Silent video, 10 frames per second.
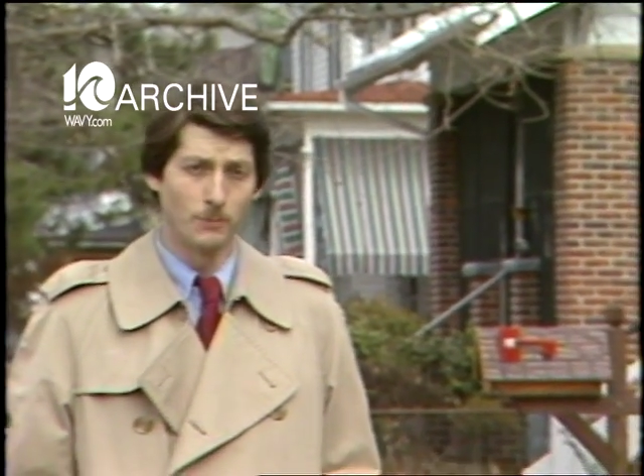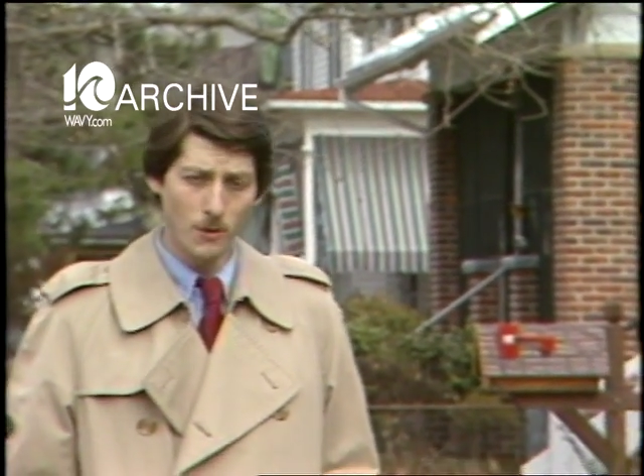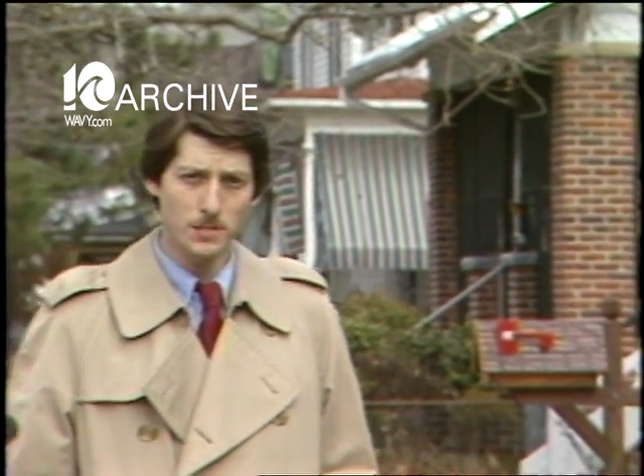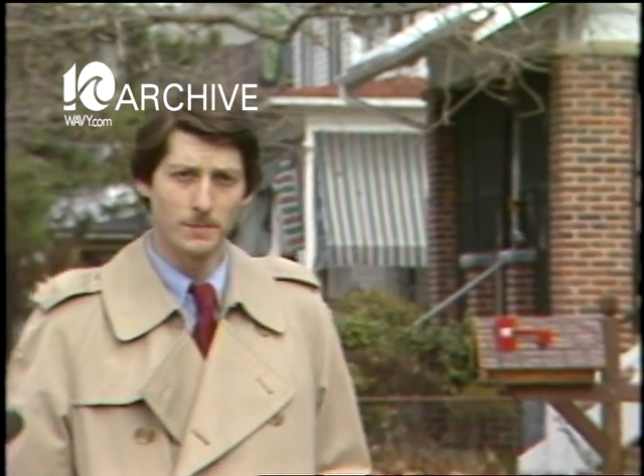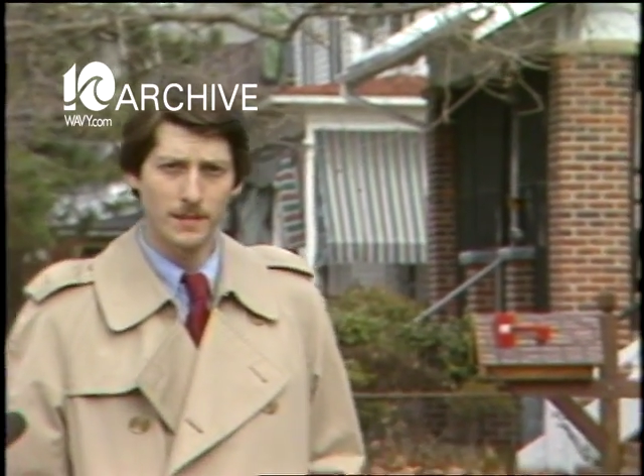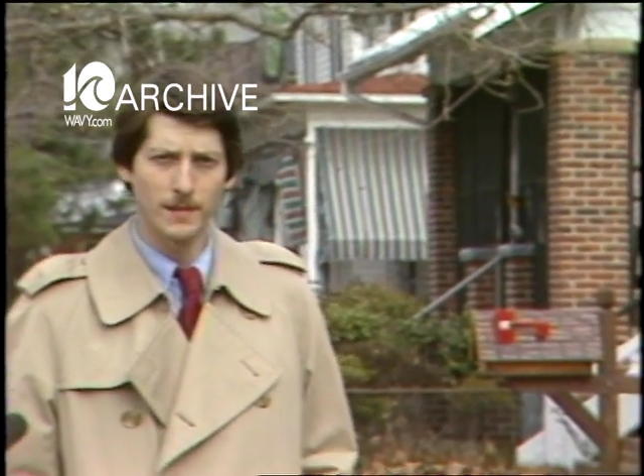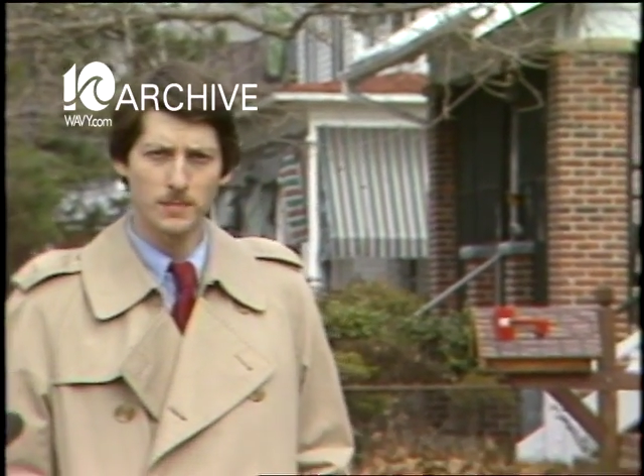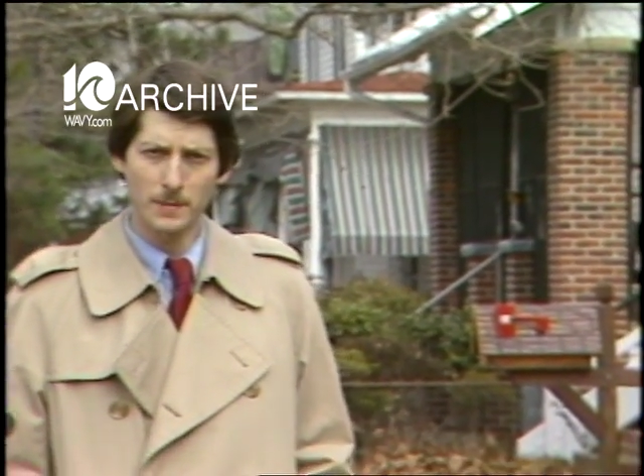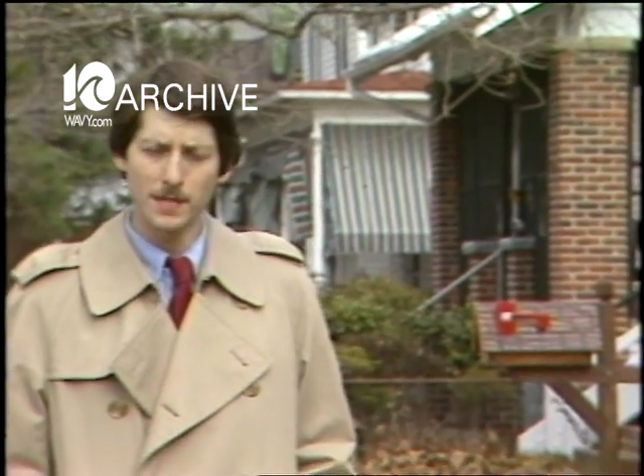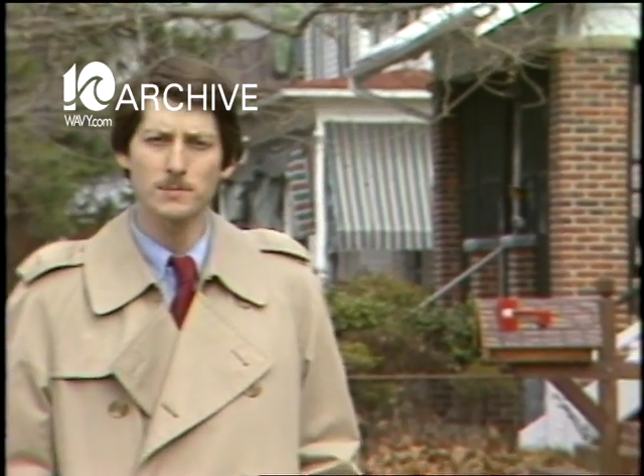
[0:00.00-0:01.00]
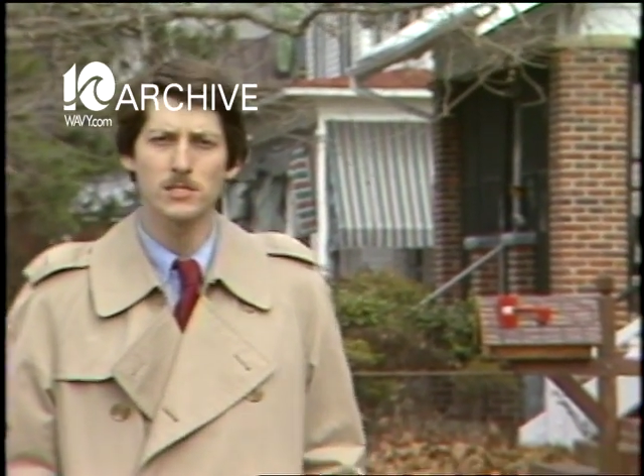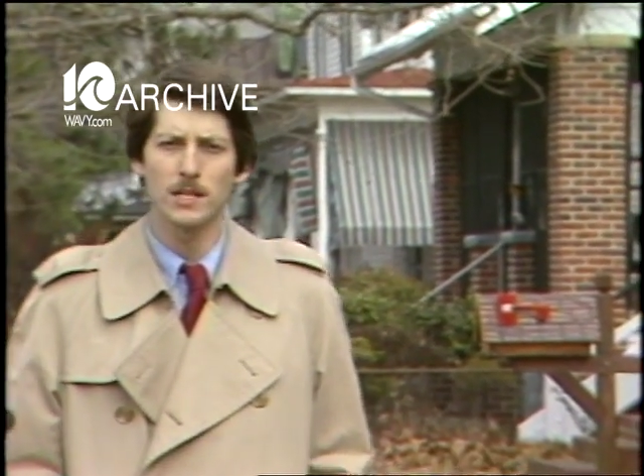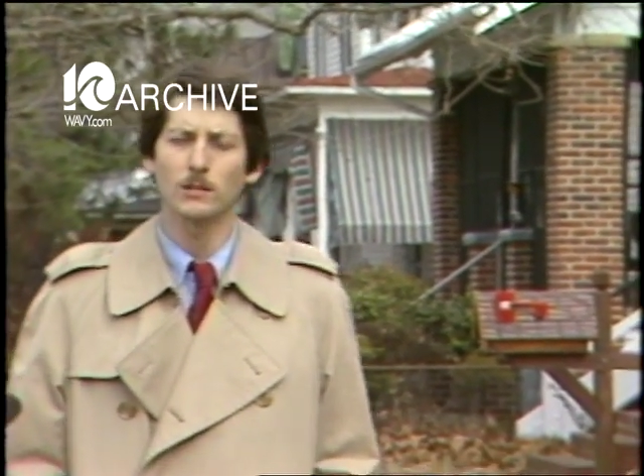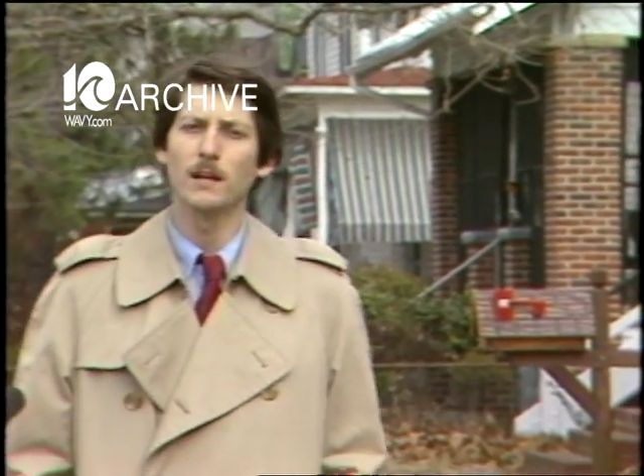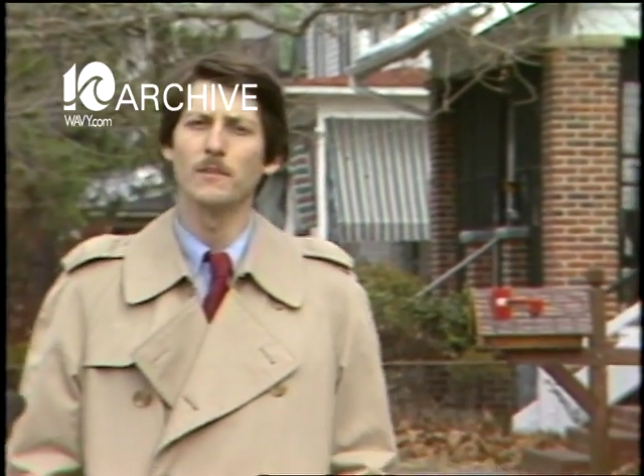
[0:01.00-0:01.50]
Portsmouth has become the
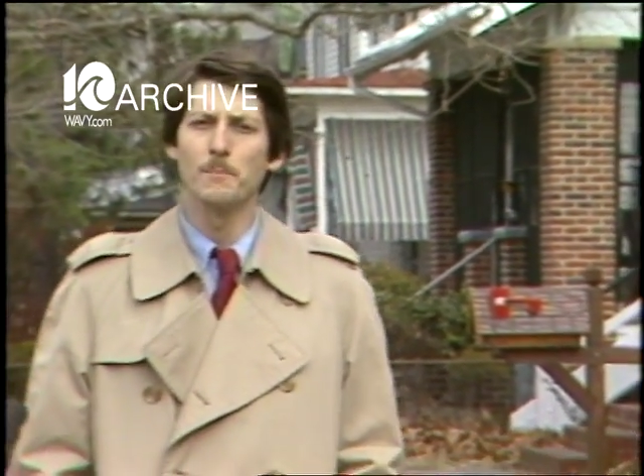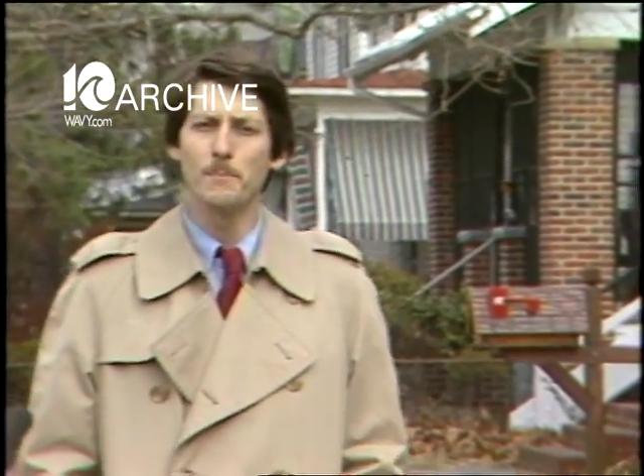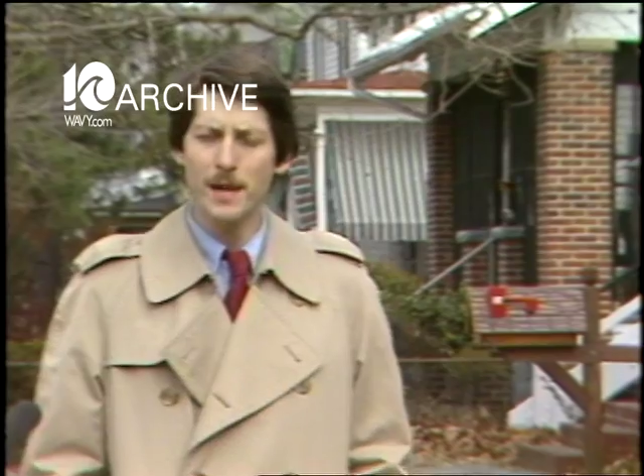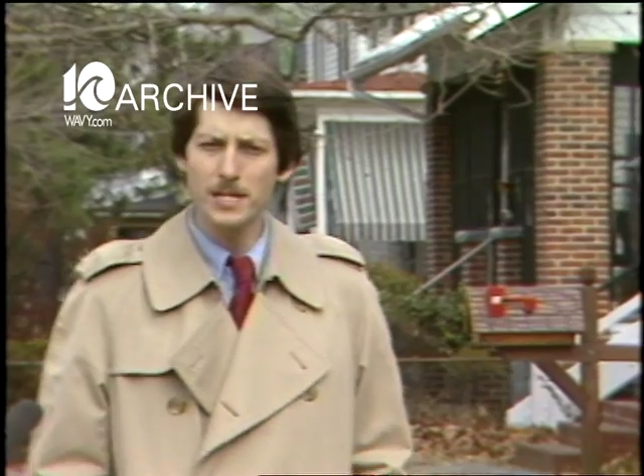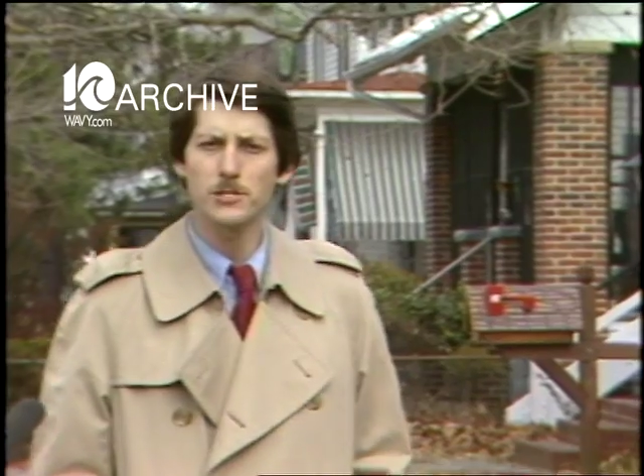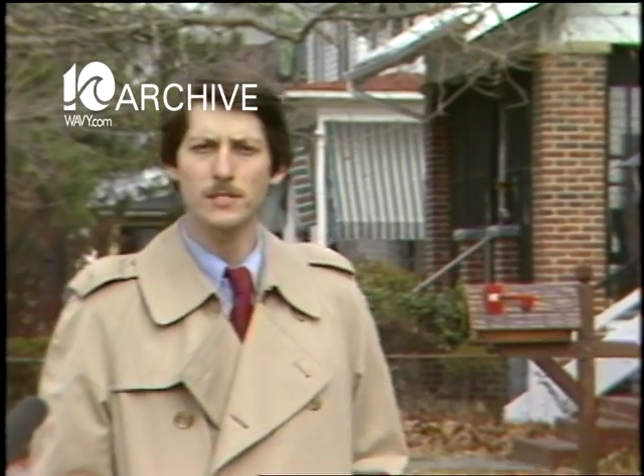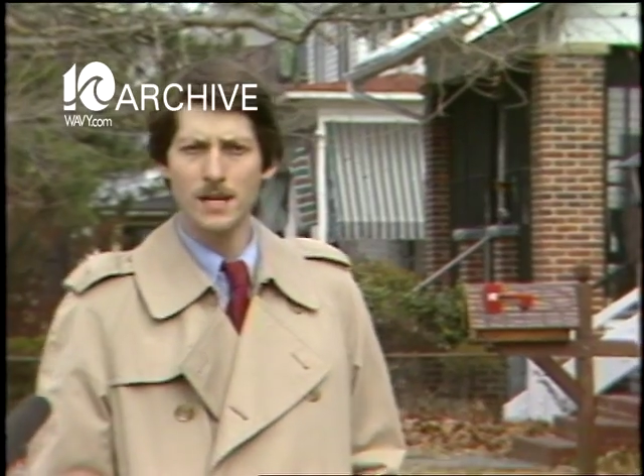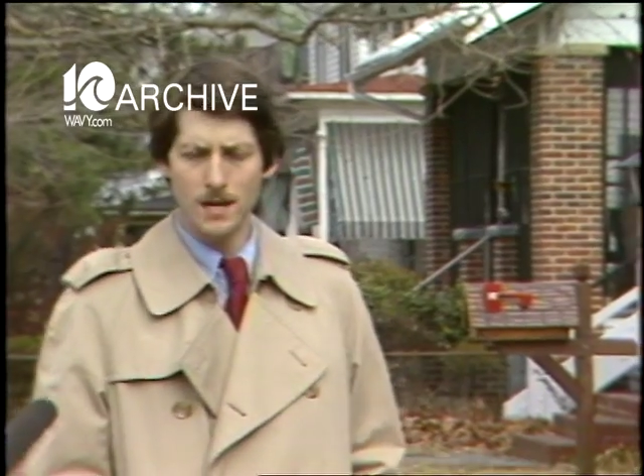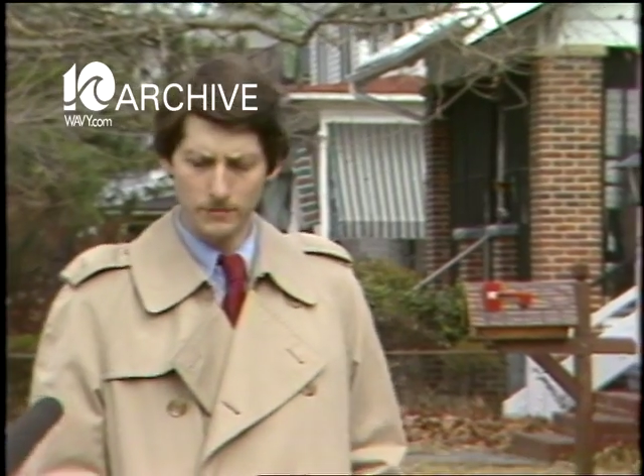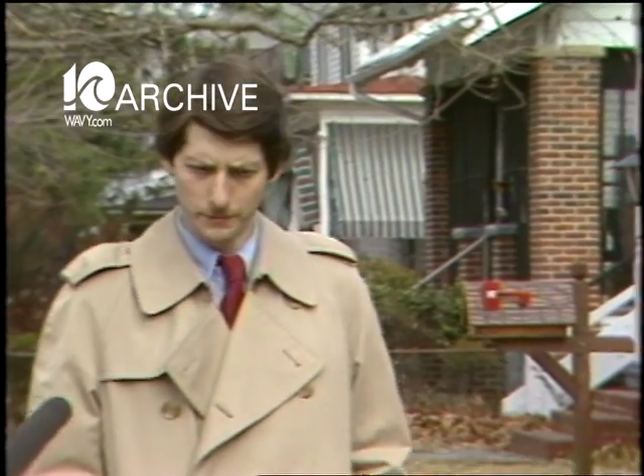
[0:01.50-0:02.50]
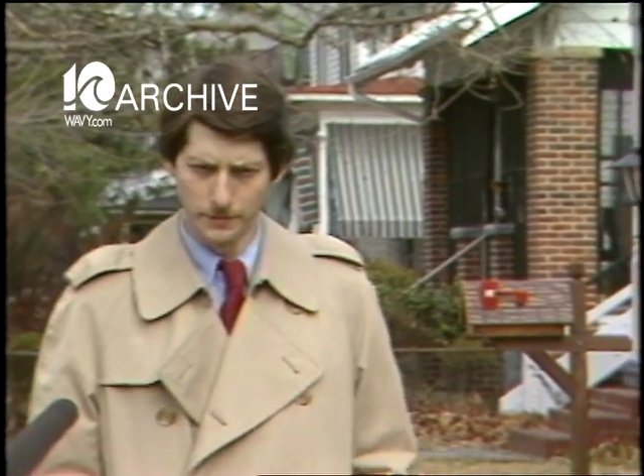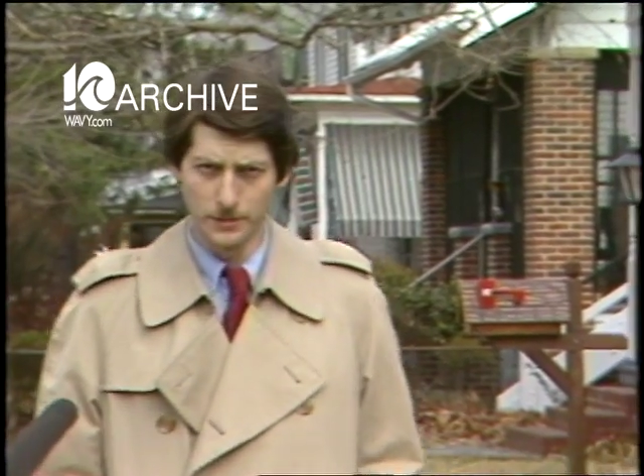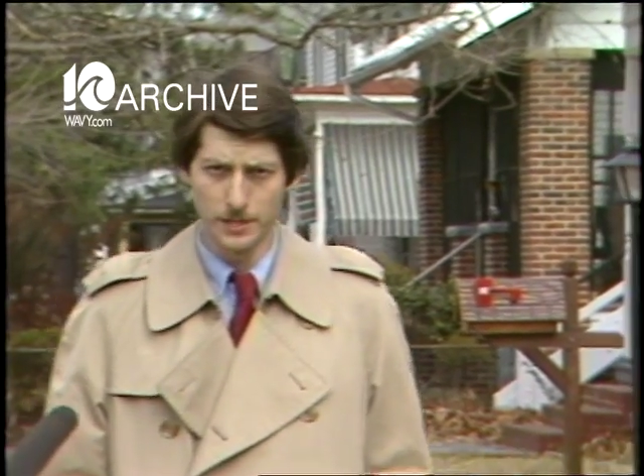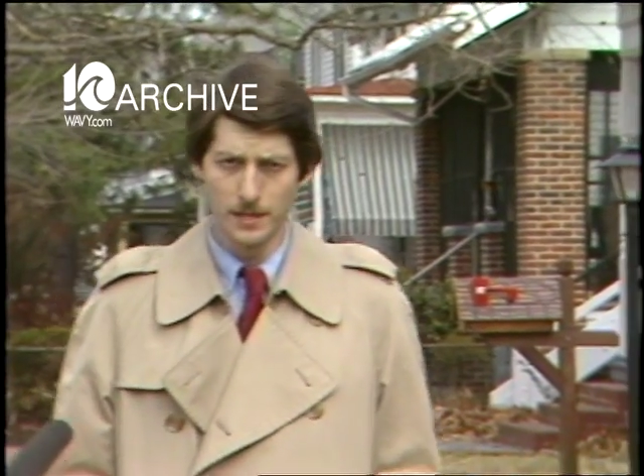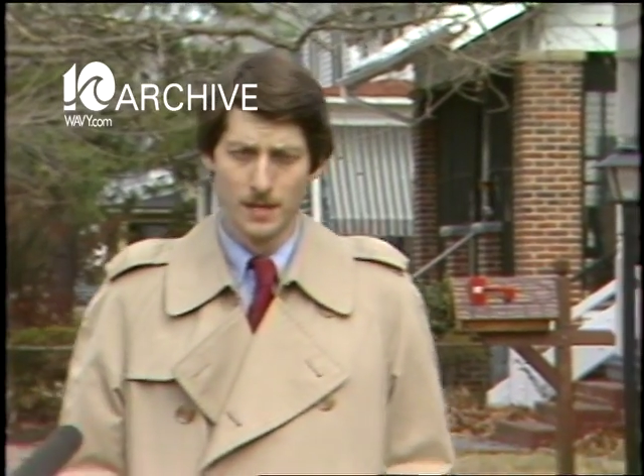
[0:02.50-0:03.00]
center of a major
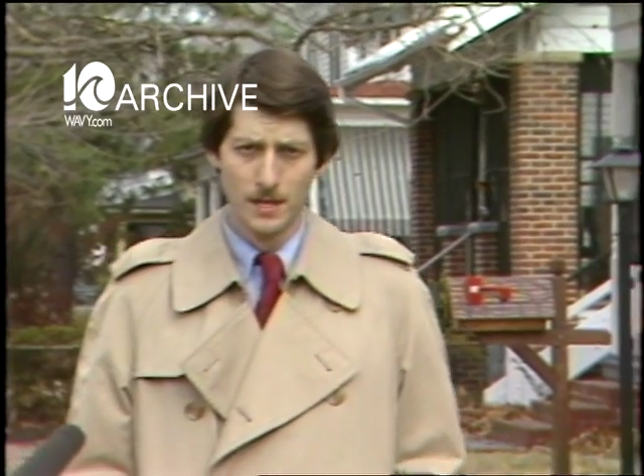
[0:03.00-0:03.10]
controversy